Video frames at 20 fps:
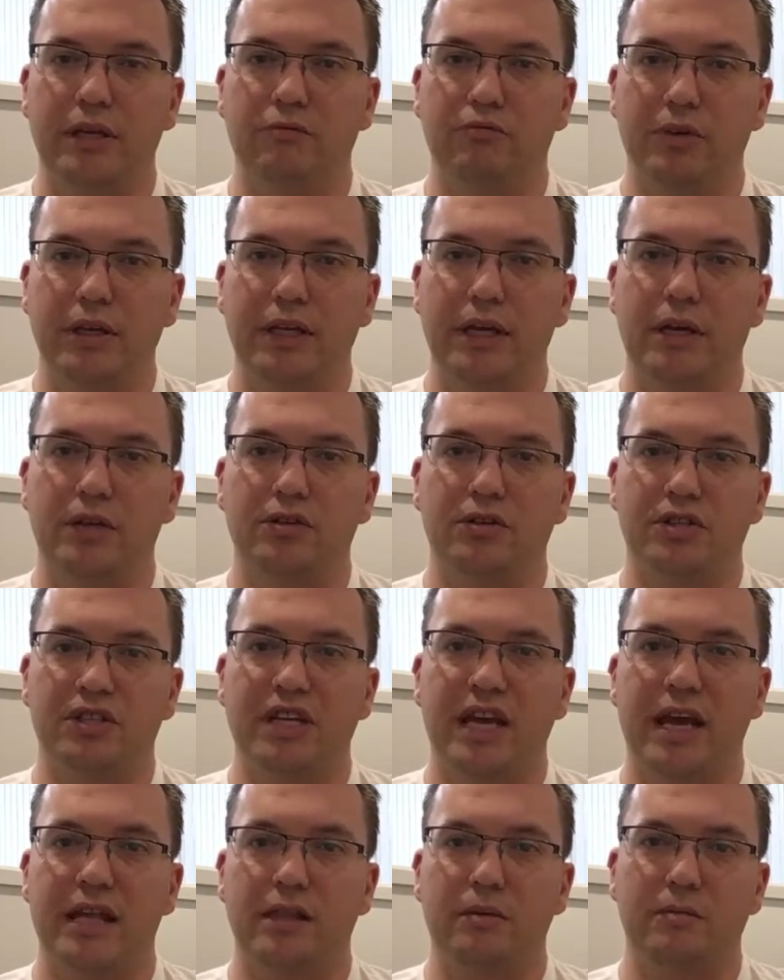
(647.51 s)
really
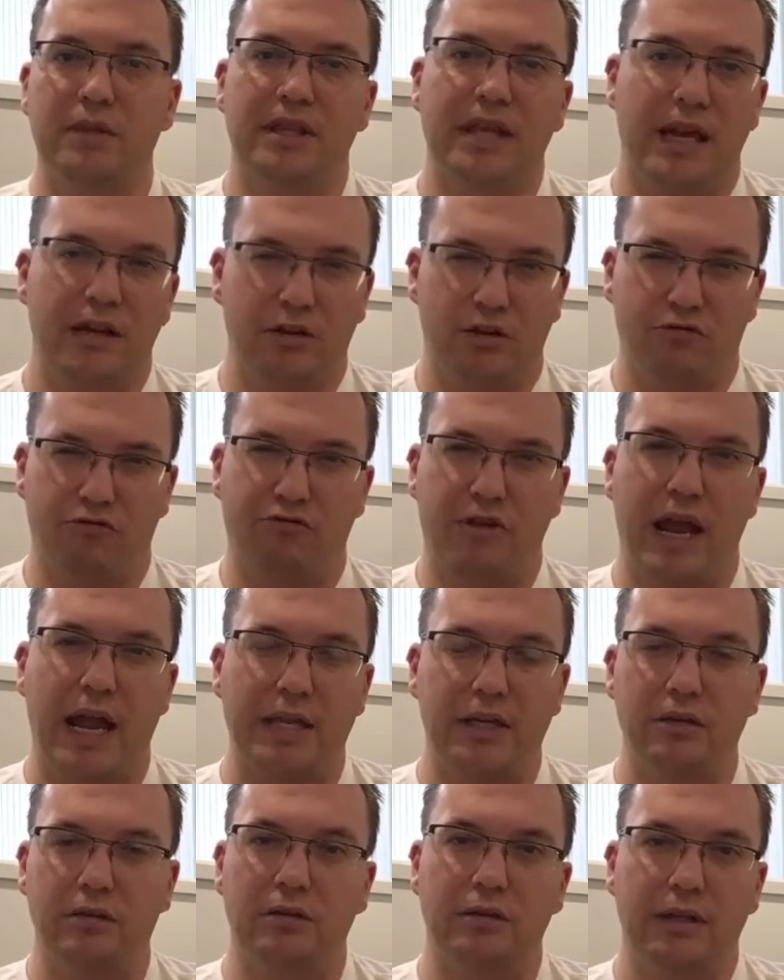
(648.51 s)
understand them at that
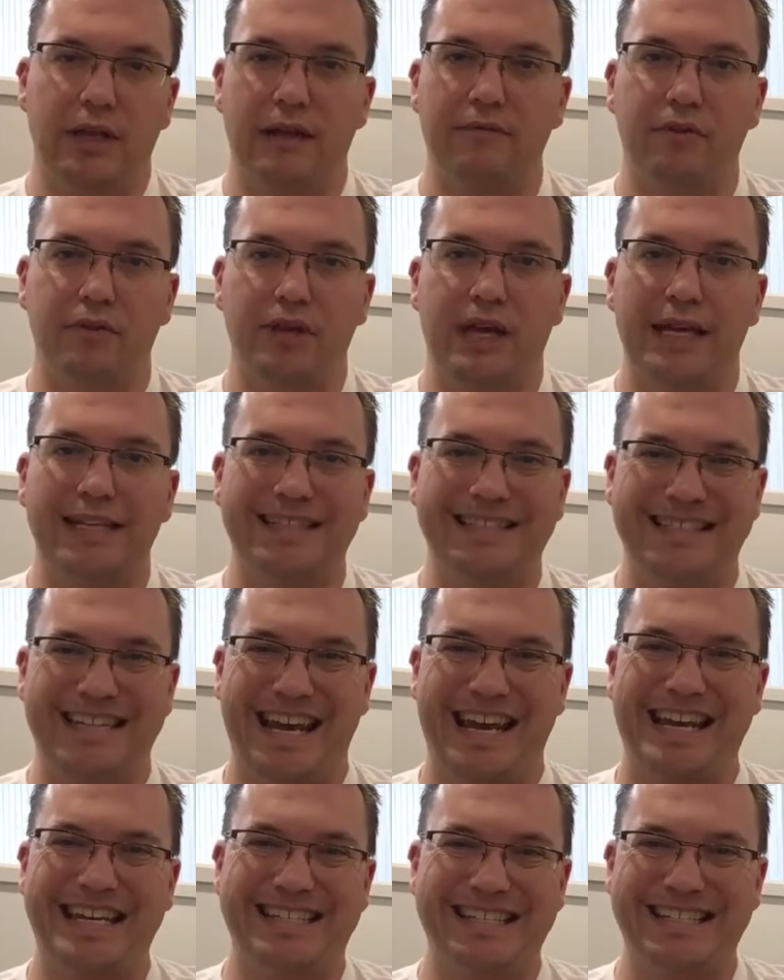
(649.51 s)
granular level, that
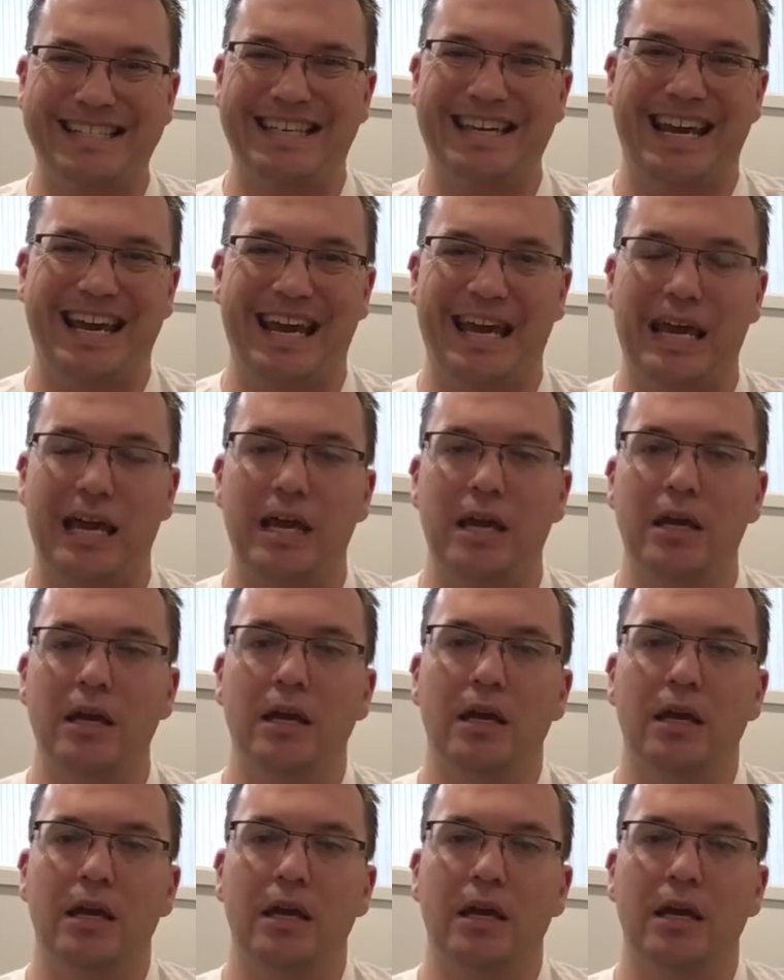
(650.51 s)
day-to-day,